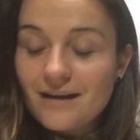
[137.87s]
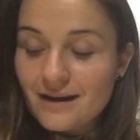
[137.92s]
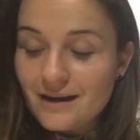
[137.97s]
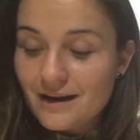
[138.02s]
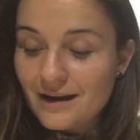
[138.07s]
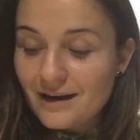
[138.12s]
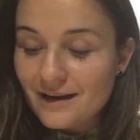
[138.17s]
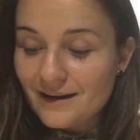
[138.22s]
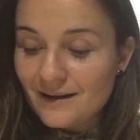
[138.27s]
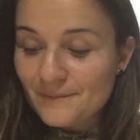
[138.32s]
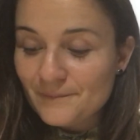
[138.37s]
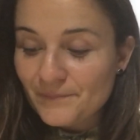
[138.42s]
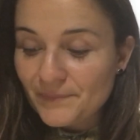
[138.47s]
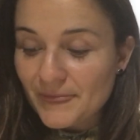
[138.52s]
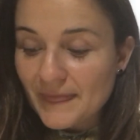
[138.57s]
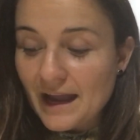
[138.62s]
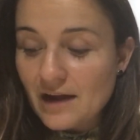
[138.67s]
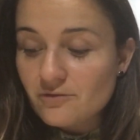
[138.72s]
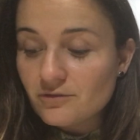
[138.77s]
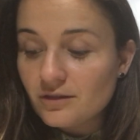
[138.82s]

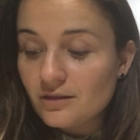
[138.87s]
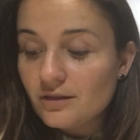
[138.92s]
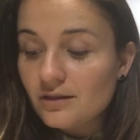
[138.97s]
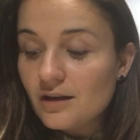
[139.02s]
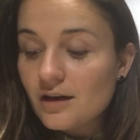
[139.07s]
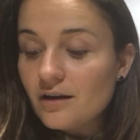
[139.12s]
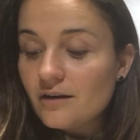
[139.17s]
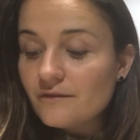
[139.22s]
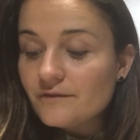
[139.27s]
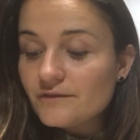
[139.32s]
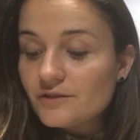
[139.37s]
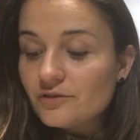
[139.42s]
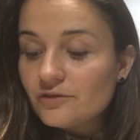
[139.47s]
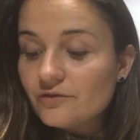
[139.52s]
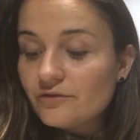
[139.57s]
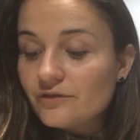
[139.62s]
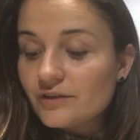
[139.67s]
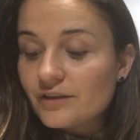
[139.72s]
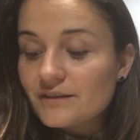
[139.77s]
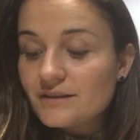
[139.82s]
I would love to,
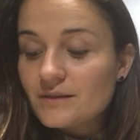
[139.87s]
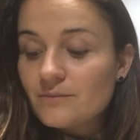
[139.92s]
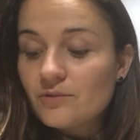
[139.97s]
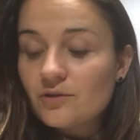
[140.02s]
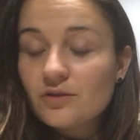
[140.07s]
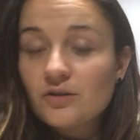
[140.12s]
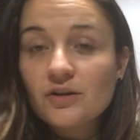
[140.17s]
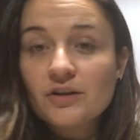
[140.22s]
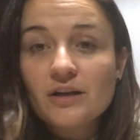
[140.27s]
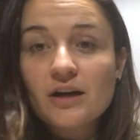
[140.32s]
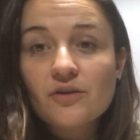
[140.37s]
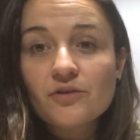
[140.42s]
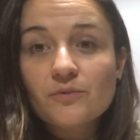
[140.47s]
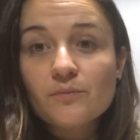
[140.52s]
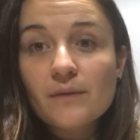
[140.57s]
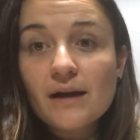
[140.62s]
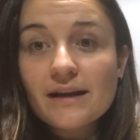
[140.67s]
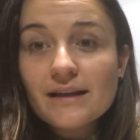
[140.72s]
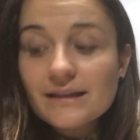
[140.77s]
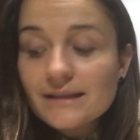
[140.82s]
for example, learn how to
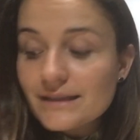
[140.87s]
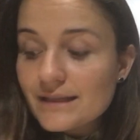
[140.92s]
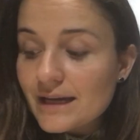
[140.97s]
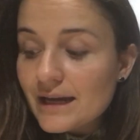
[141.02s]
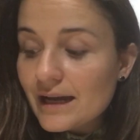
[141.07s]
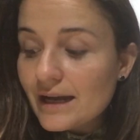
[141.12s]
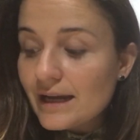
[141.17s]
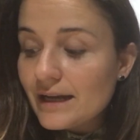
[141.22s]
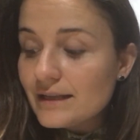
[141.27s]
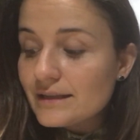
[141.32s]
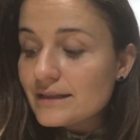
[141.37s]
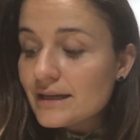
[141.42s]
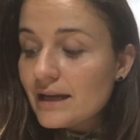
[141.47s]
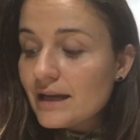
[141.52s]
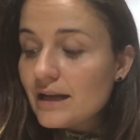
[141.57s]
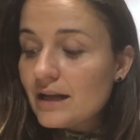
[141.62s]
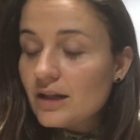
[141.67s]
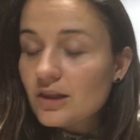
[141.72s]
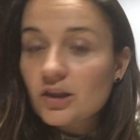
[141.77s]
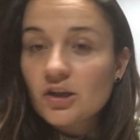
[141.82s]
meditate,
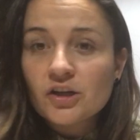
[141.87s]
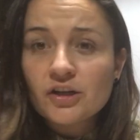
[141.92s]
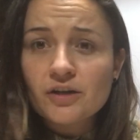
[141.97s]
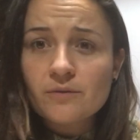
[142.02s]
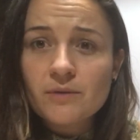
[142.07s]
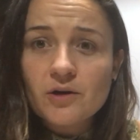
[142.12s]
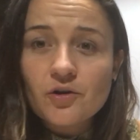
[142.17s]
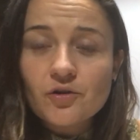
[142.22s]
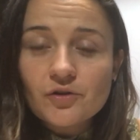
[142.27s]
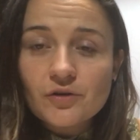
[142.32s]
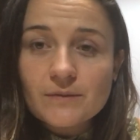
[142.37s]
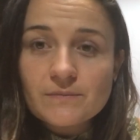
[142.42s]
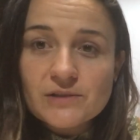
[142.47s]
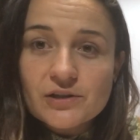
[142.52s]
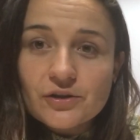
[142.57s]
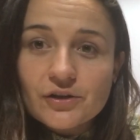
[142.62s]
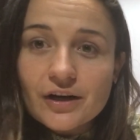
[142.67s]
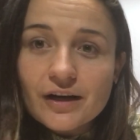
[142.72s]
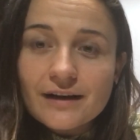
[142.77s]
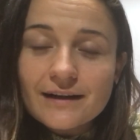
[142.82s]
learn about
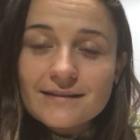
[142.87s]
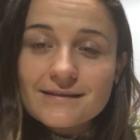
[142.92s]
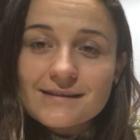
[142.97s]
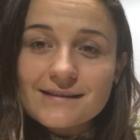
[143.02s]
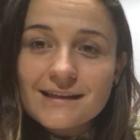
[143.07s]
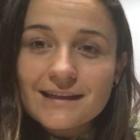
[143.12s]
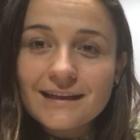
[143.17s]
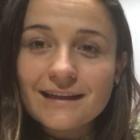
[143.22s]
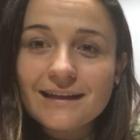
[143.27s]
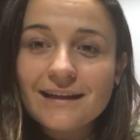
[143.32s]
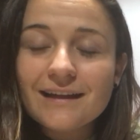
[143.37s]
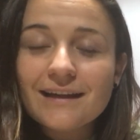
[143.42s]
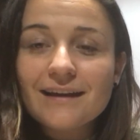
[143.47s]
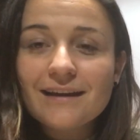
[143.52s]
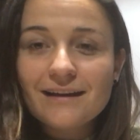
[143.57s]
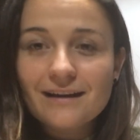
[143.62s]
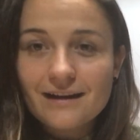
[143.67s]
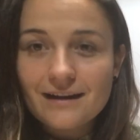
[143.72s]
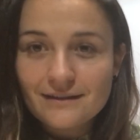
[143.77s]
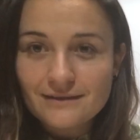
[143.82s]
cryptocurrency,
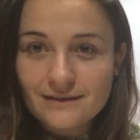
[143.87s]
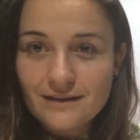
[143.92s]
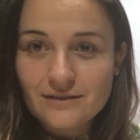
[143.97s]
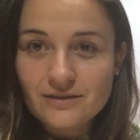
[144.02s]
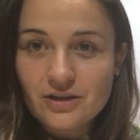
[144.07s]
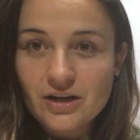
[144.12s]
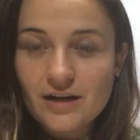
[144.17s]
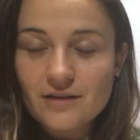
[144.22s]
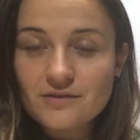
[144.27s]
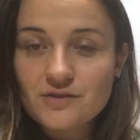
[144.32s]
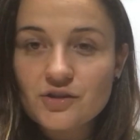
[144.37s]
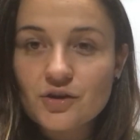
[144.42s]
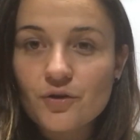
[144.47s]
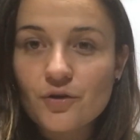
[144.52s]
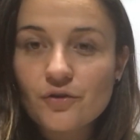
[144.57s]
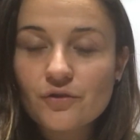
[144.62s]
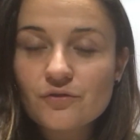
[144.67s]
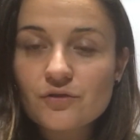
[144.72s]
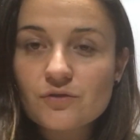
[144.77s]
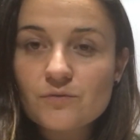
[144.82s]
etc.
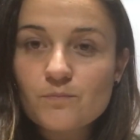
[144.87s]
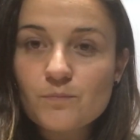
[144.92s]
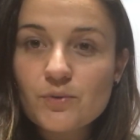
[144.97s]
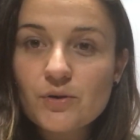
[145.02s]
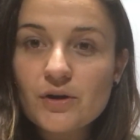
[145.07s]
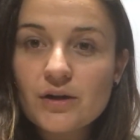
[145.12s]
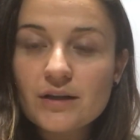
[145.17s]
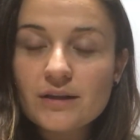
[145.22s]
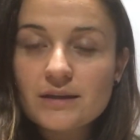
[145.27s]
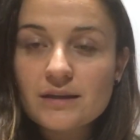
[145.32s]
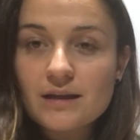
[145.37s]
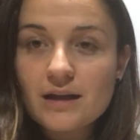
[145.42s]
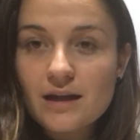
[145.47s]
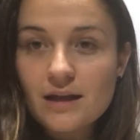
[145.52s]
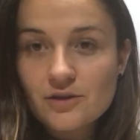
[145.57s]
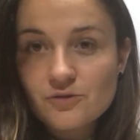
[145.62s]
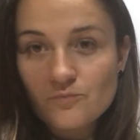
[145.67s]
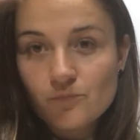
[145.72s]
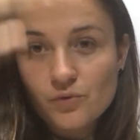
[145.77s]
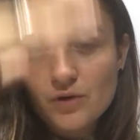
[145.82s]
So put
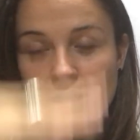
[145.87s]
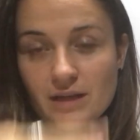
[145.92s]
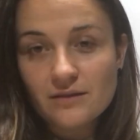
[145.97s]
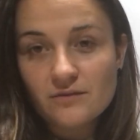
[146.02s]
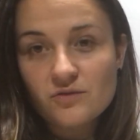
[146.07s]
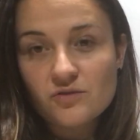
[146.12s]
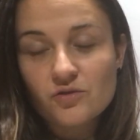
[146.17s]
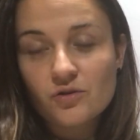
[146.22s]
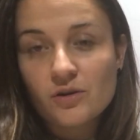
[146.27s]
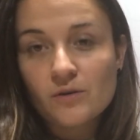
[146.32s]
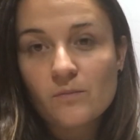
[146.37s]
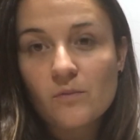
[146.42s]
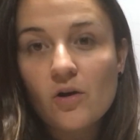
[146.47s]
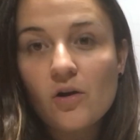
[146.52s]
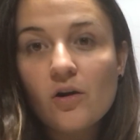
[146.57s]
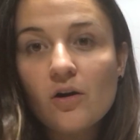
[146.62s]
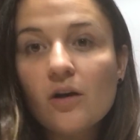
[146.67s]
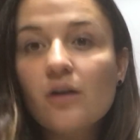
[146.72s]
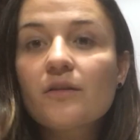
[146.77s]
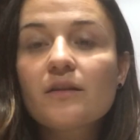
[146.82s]
and brainstorm
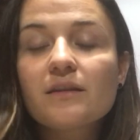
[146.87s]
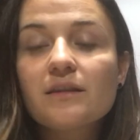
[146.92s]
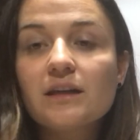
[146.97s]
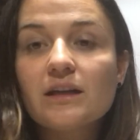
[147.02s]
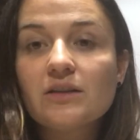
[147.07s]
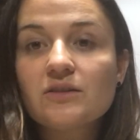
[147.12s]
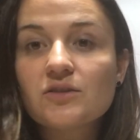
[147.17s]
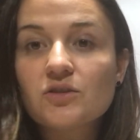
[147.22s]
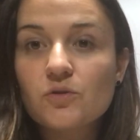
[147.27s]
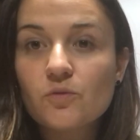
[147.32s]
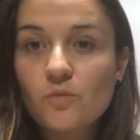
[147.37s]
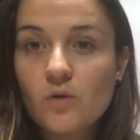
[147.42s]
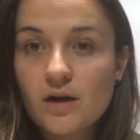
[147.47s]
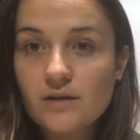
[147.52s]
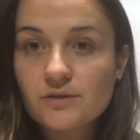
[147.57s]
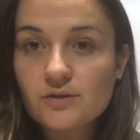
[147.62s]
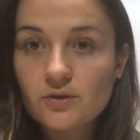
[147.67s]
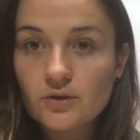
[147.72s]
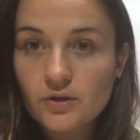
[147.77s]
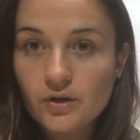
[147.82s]
all the things you
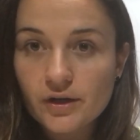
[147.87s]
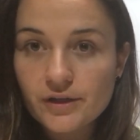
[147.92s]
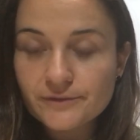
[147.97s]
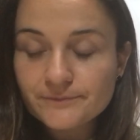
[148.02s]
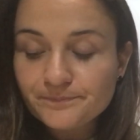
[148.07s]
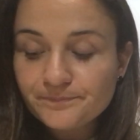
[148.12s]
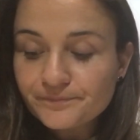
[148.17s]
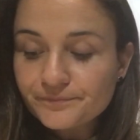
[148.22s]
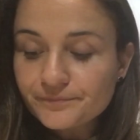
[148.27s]
want to learn.